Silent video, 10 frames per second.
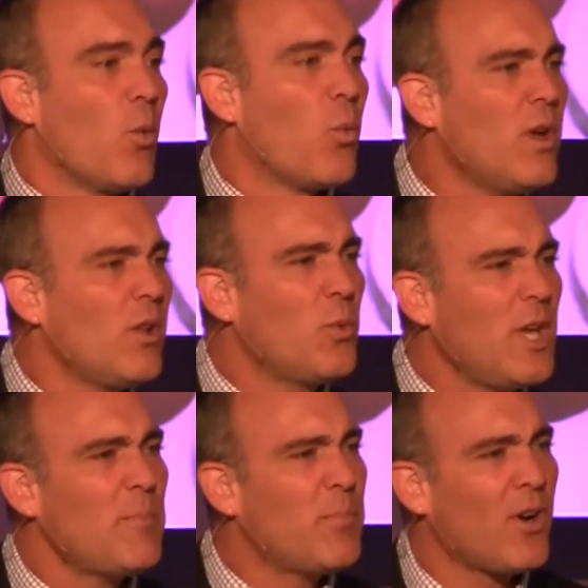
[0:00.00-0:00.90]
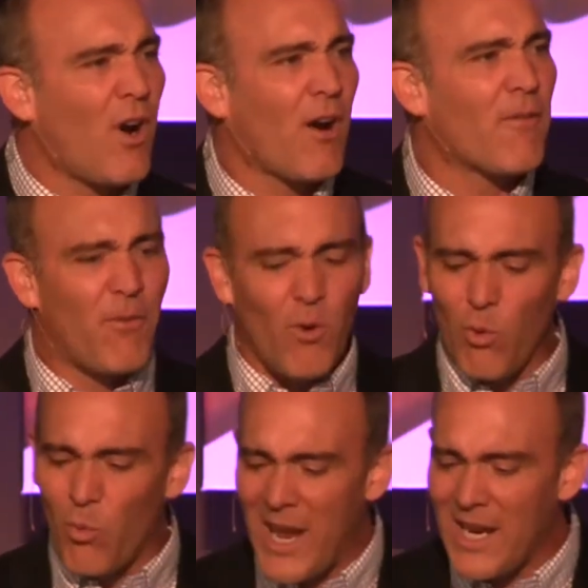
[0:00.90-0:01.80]
Will we put our
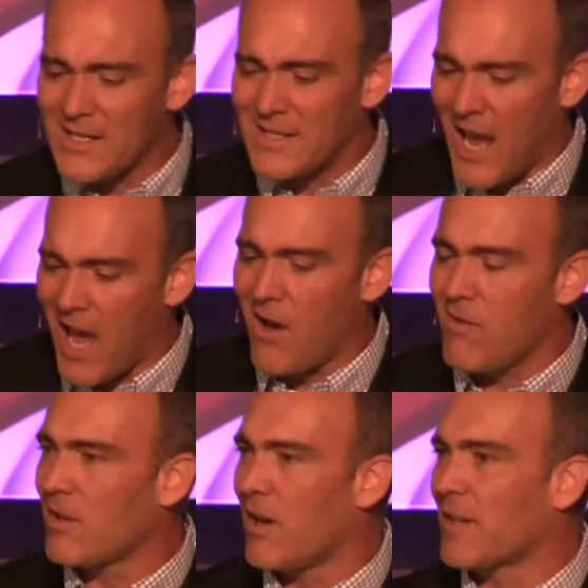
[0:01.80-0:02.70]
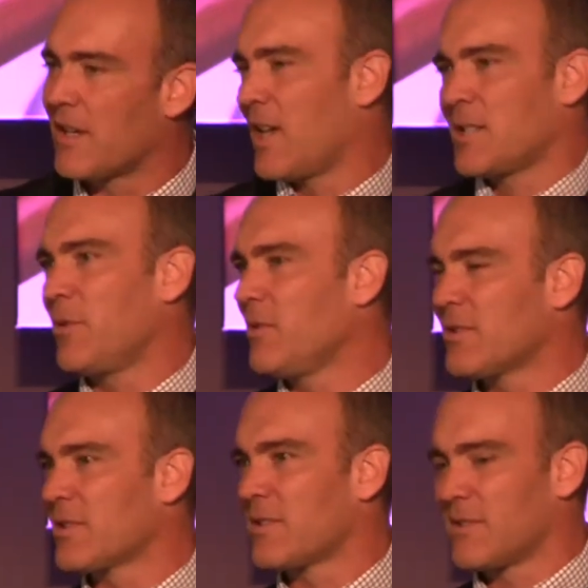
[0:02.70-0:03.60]
full weight down on the Gospels?